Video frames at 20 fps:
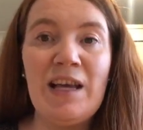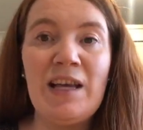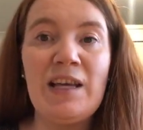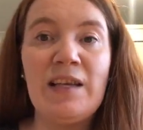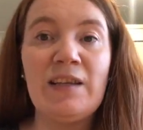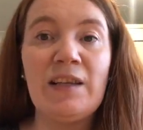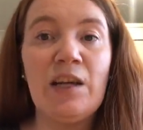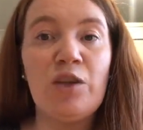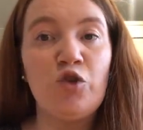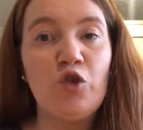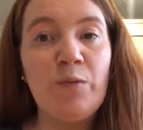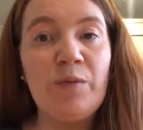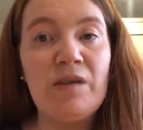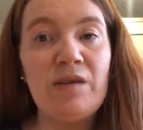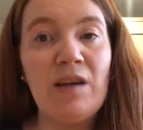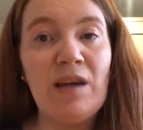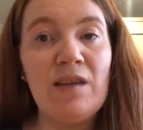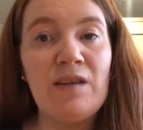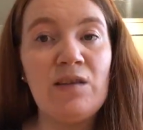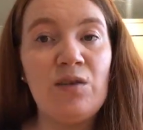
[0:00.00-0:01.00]
is
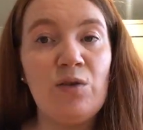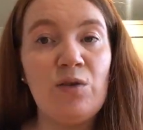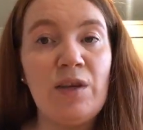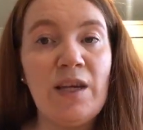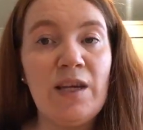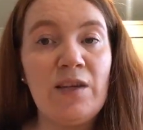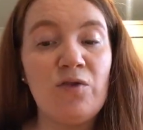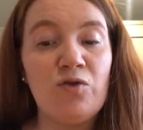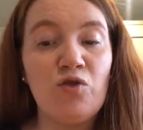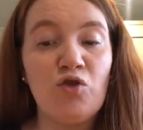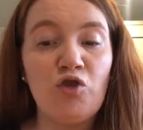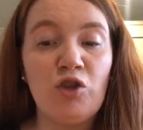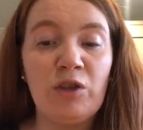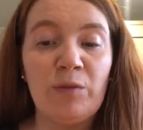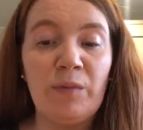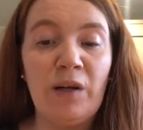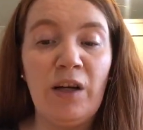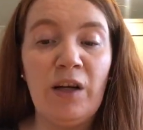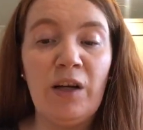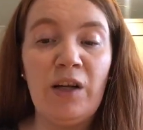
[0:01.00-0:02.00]
attributed to the
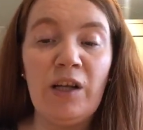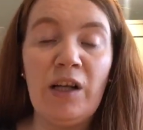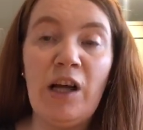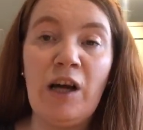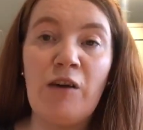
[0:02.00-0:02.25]
astronomer